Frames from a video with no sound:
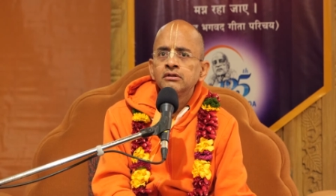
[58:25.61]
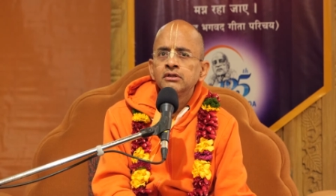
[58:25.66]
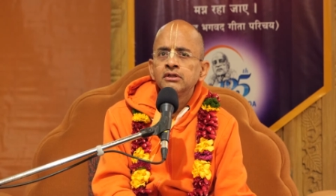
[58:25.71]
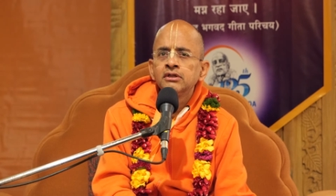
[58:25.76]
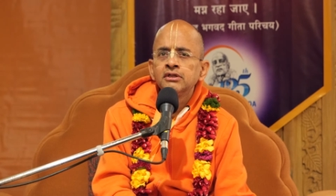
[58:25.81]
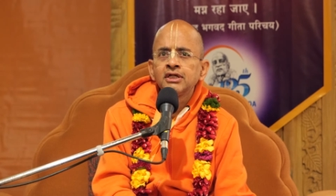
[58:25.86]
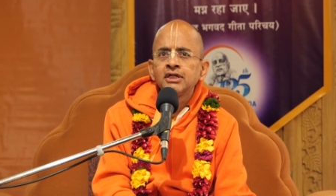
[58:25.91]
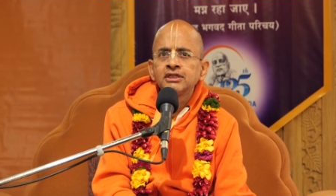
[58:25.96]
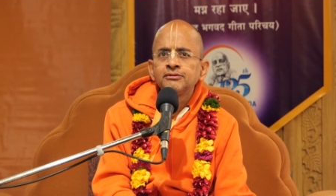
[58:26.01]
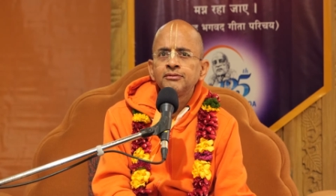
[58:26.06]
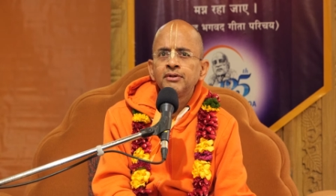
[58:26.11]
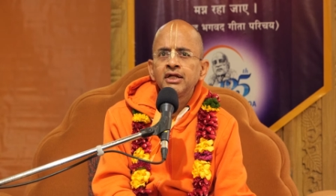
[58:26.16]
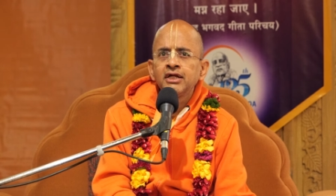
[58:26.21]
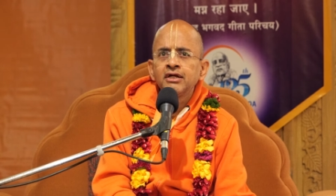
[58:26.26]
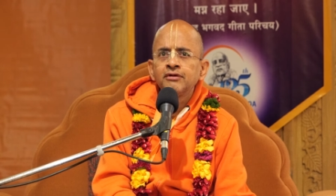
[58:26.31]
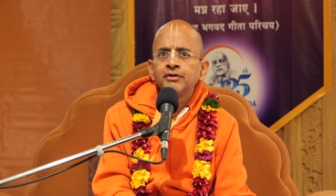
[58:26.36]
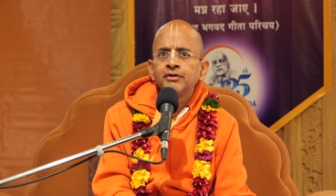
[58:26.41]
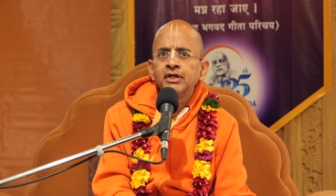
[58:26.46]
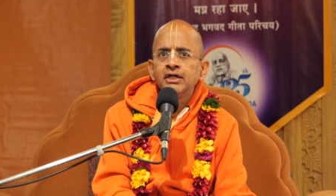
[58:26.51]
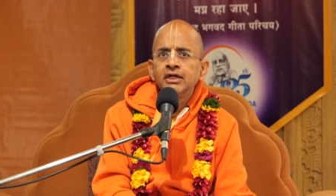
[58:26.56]
he is
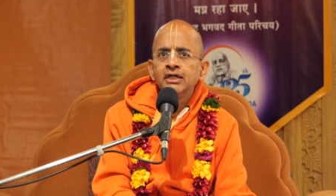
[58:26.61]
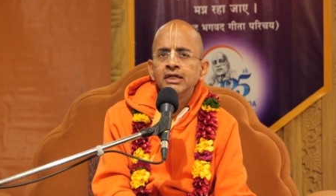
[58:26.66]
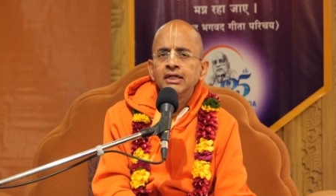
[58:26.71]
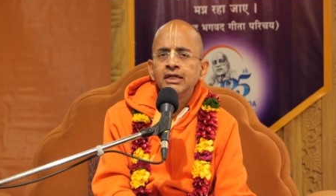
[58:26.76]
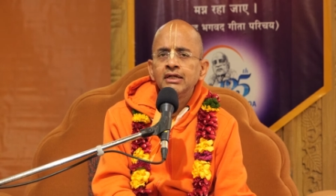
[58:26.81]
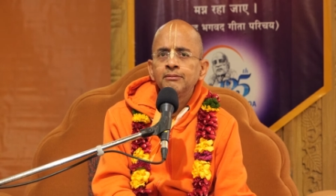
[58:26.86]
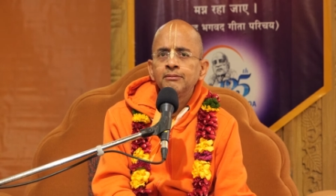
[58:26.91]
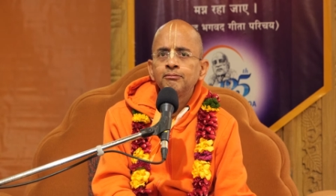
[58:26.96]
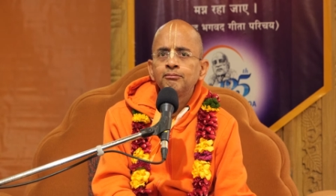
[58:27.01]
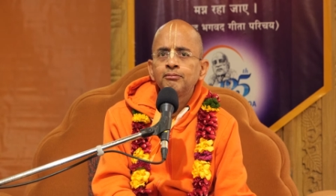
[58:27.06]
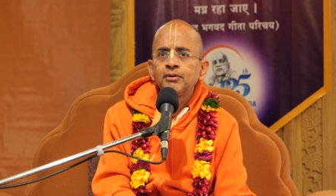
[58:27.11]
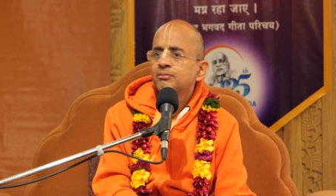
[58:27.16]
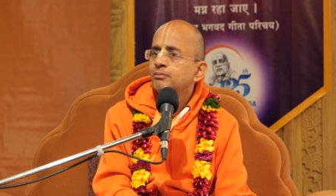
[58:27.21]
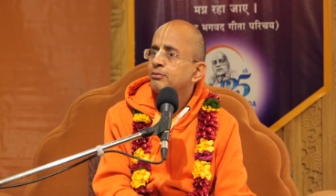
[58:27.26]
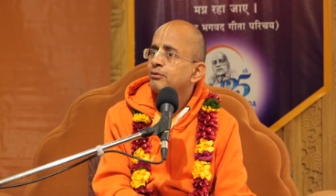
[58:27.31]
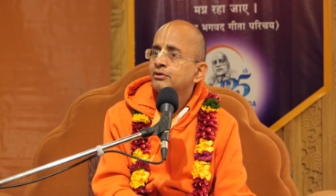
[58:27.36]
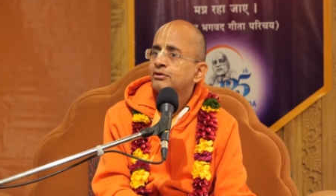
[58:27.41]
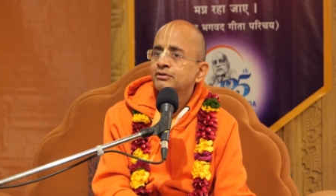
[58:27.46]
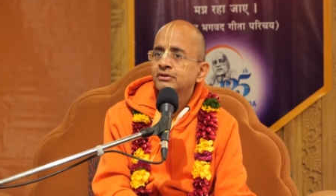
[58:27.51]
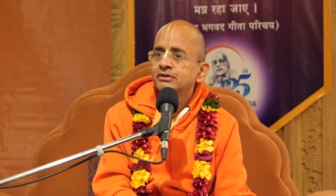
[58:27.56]
explaining a very deep
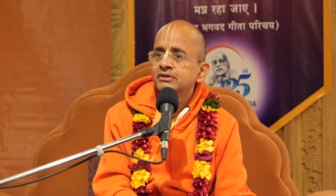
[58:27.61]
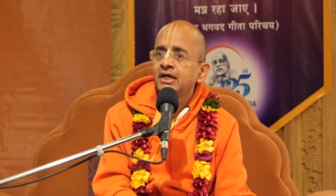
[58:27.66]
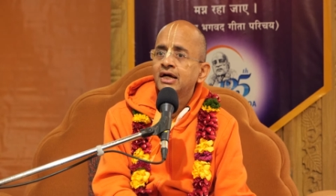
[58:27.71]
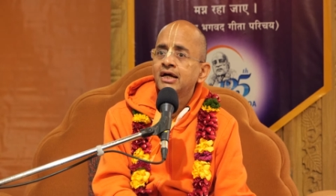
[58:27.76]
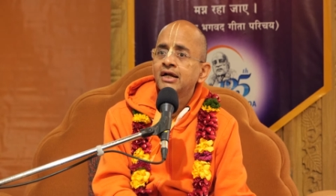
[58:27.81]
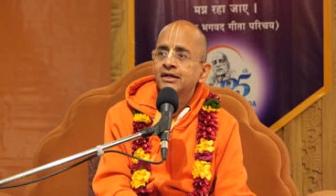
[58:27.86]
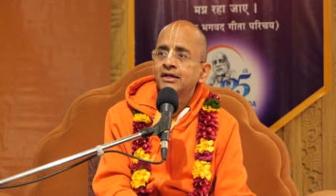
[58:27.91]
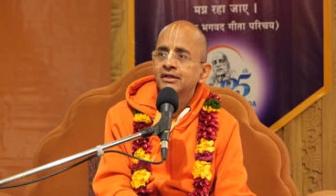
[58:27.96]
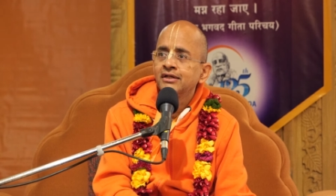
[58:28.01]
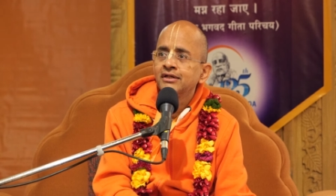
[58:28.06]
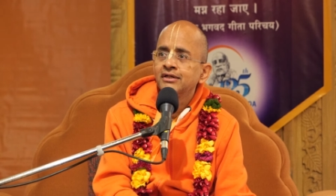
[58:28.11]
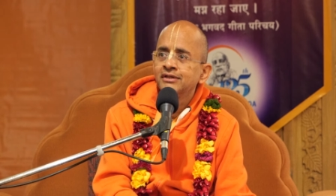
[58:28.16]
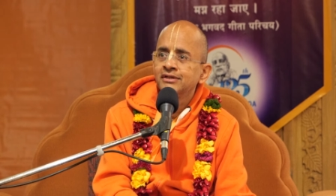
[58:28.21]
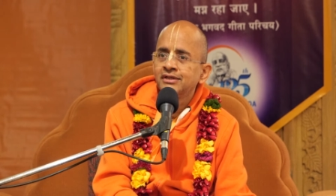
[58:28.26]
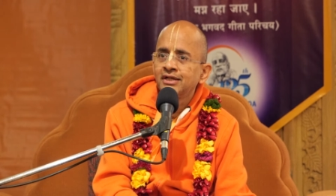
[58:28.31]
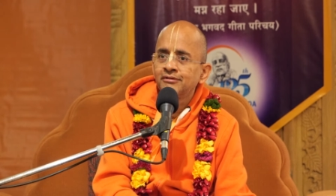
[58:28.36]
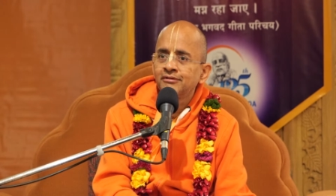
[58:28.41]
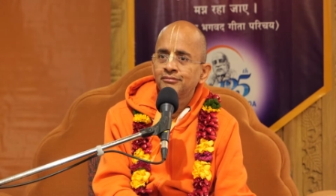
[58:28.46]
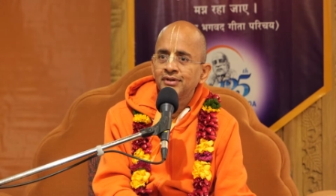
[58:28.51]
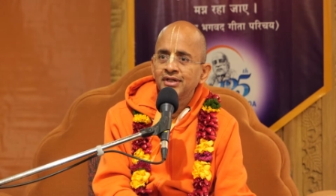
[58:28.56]
purport there
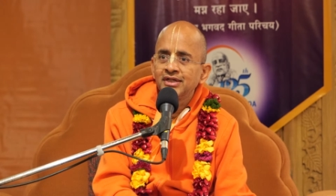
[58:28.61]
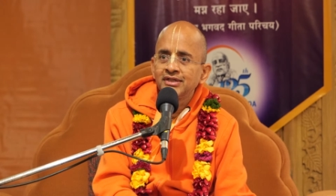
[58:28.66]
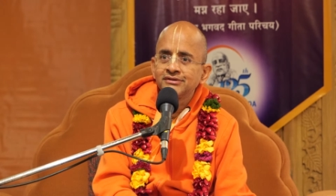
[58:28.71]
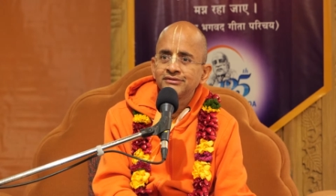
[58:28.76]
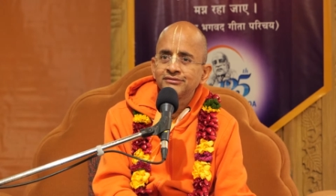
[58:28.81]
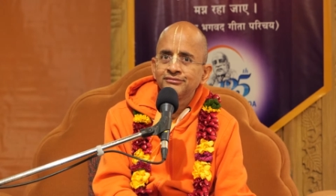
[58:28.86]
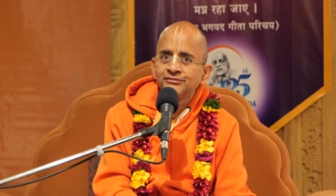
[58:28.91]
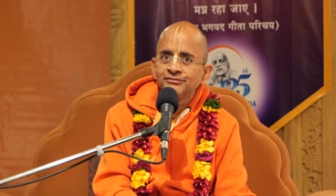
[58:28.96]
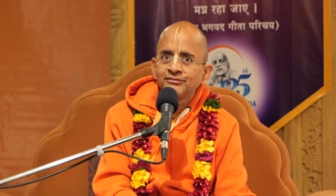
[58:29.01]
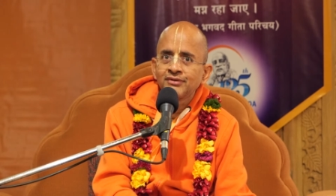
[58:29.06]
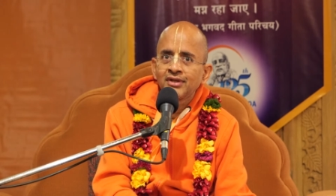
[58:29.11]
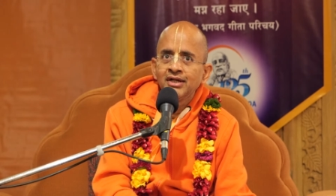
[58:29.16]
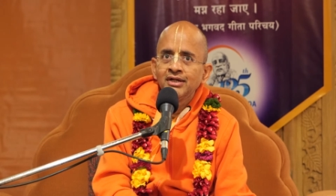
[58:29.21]
in that place.